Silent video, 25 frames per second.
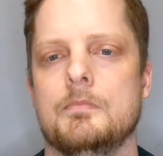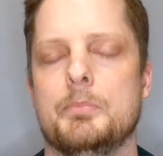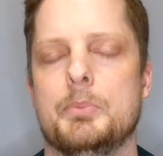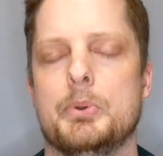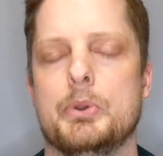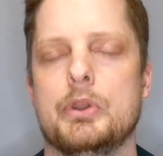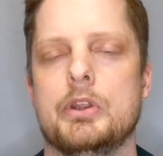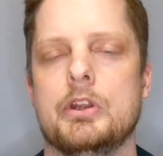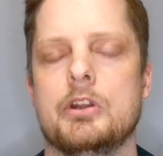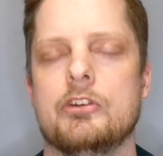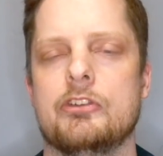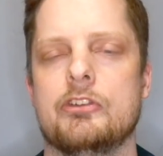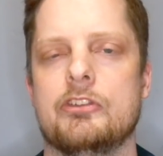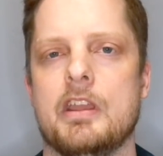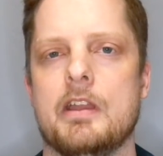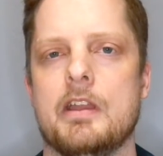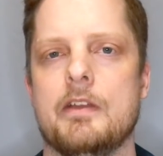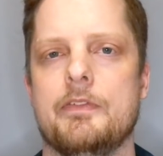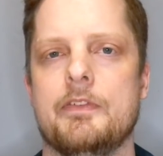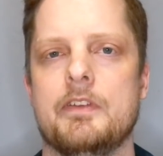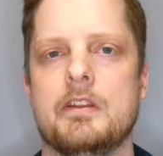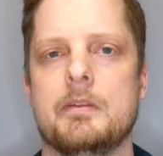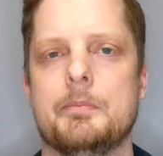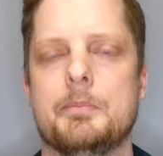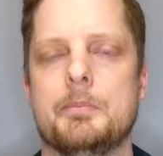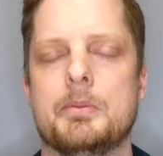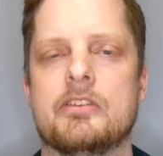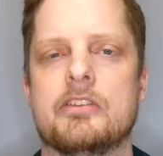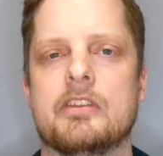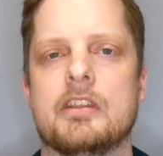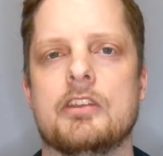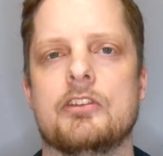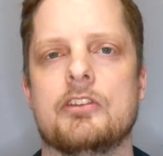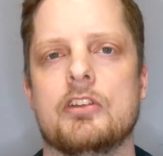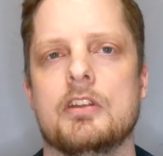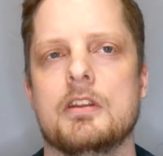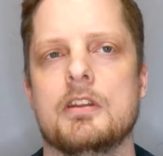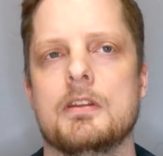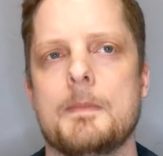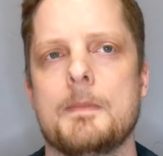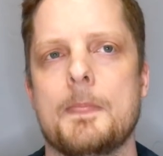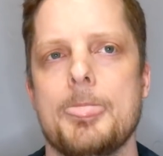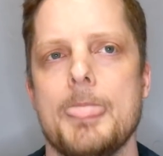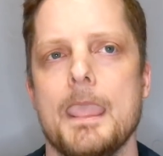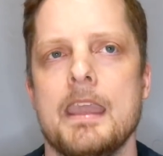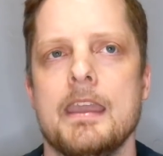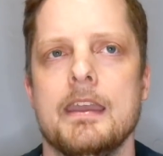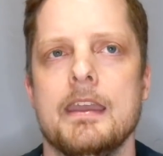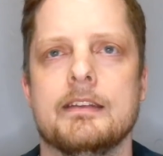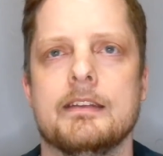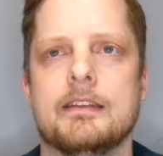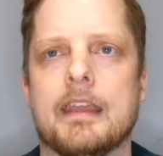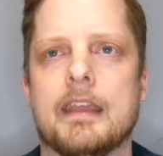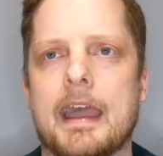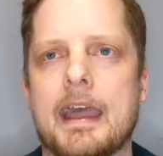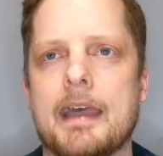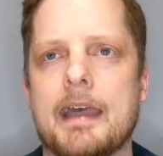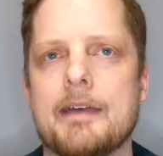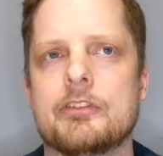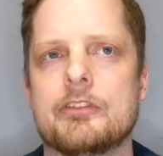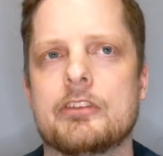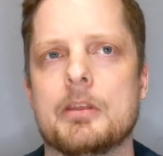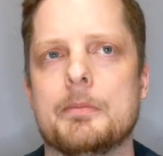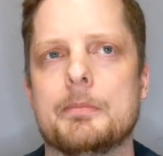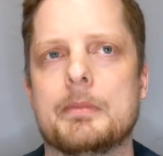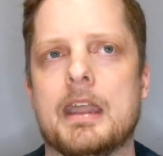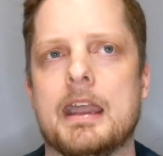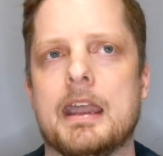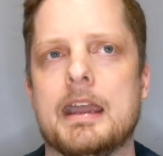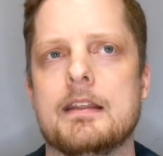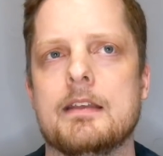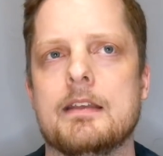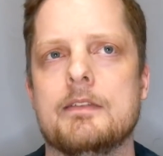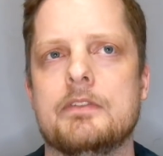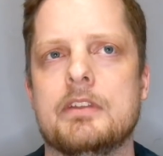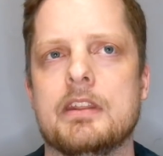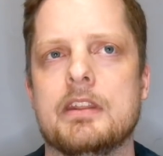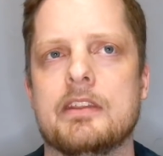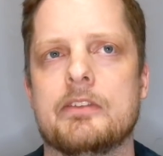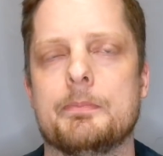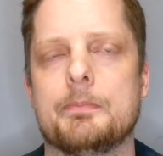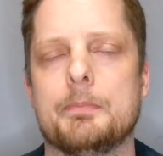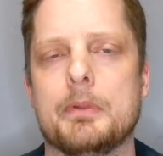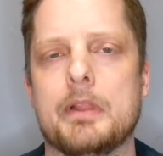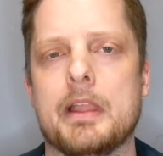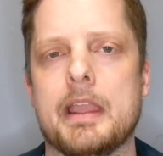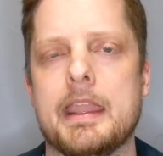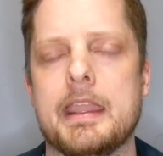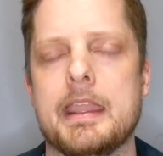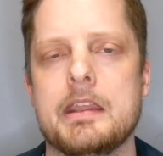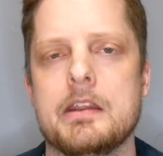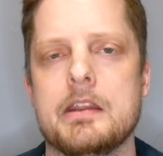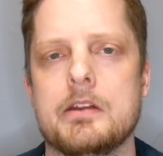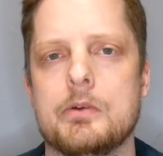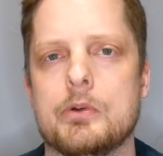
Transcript: put yourself in a position to have some kind of display